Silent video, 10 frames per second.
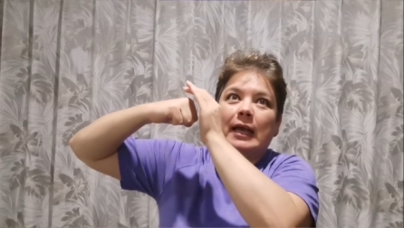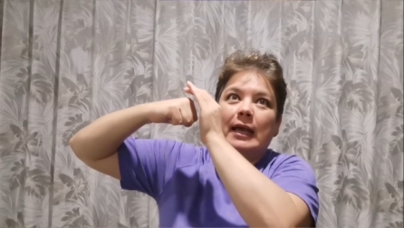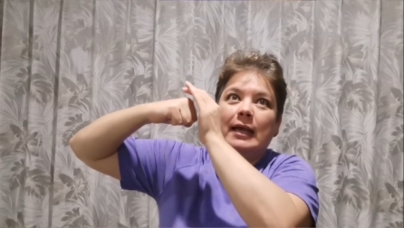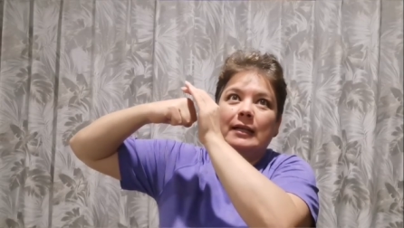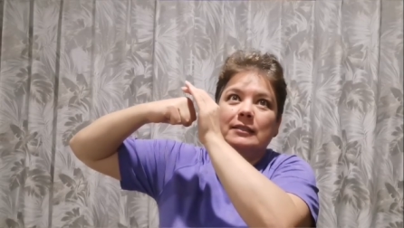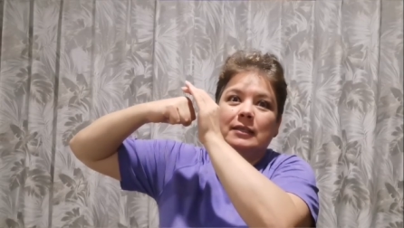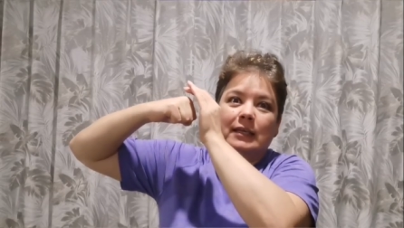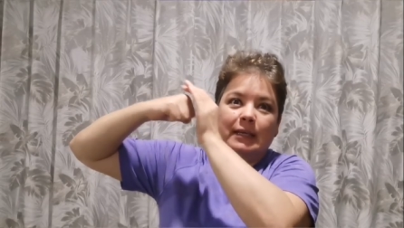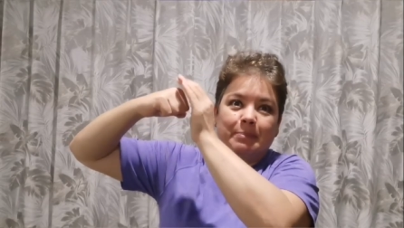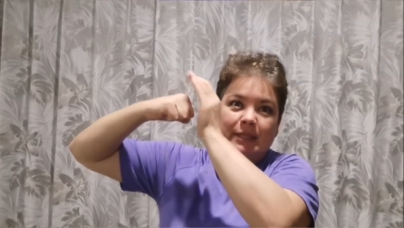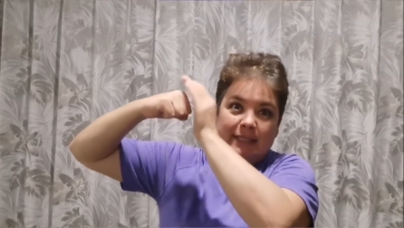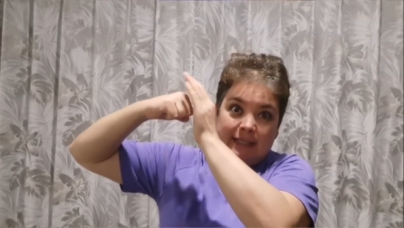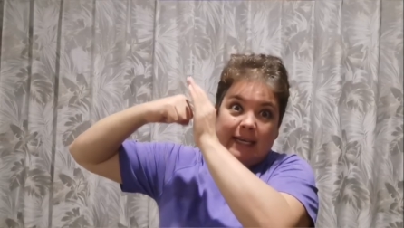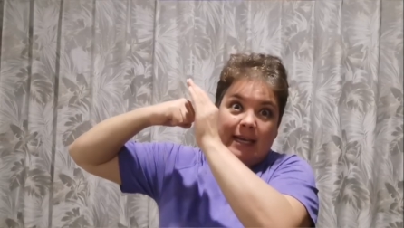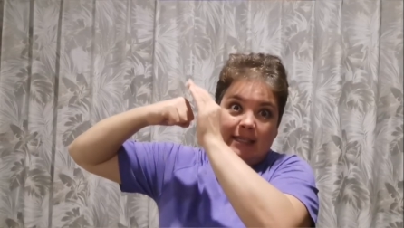and keep it
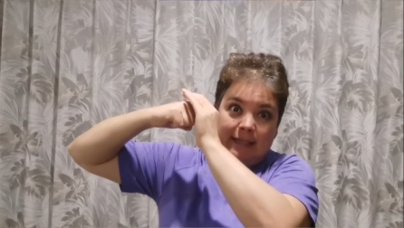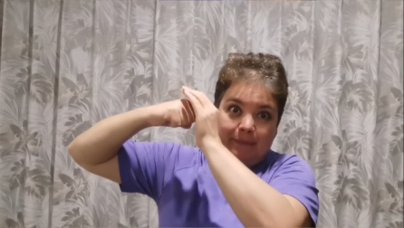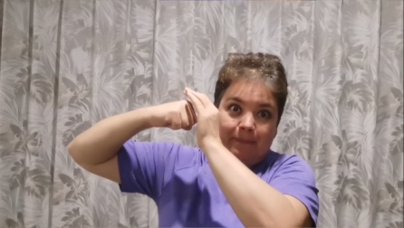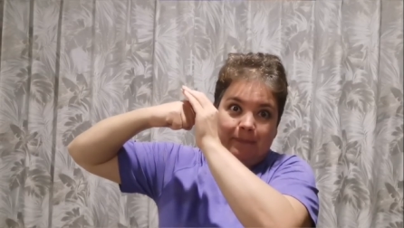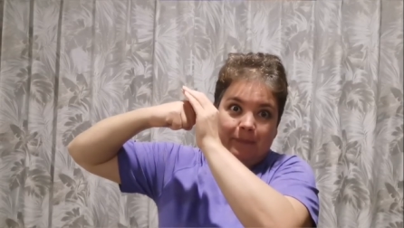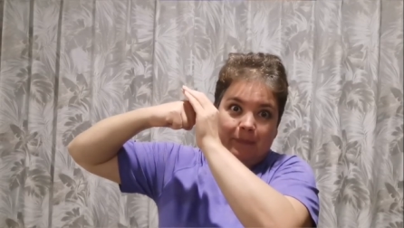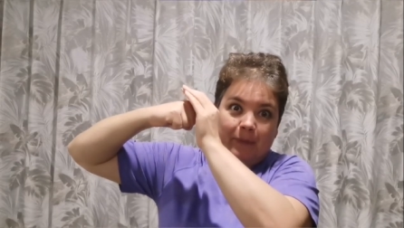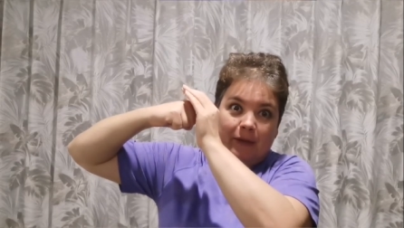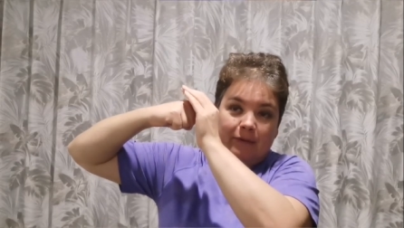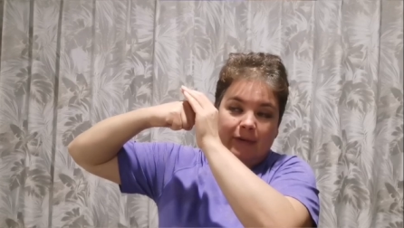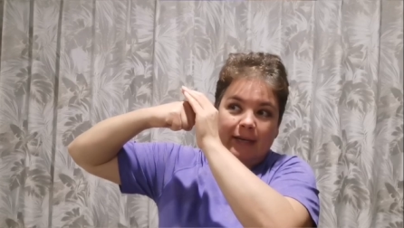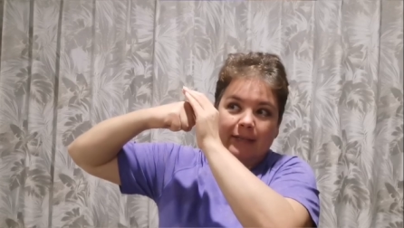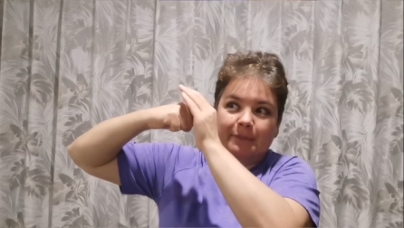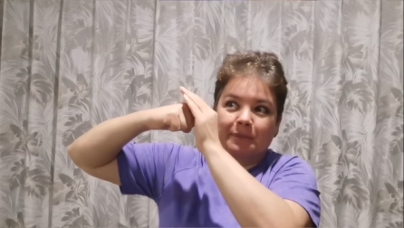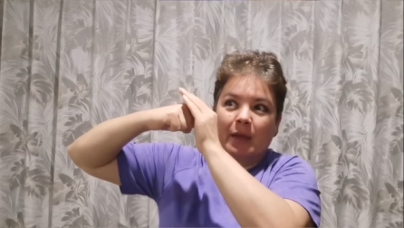steady,
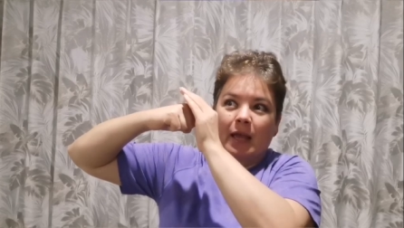right?